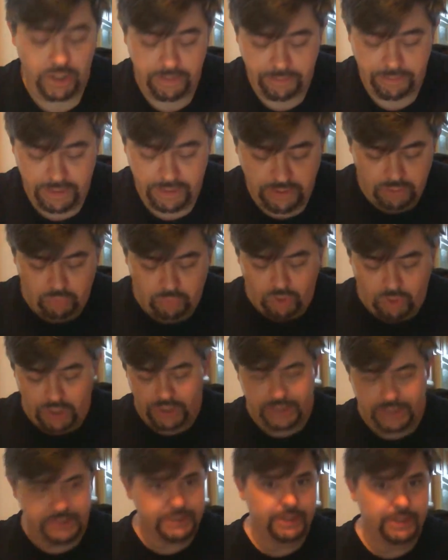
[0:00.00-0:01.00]
Period one
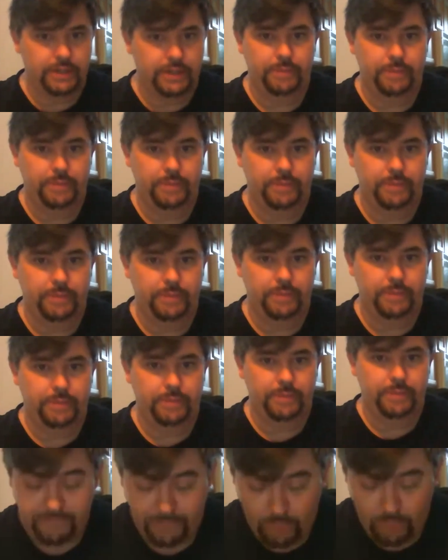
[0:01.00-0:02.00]
is going to be
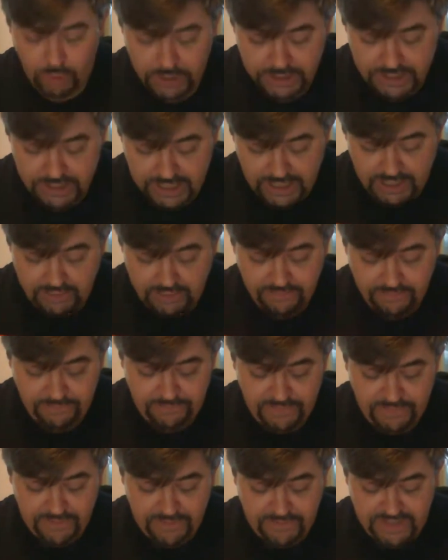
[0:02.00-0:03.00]

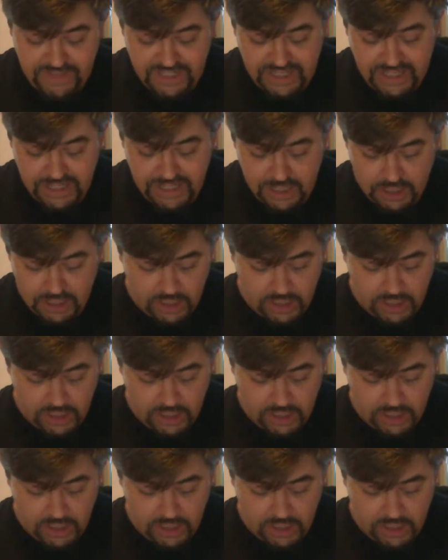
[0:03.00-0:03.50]
1450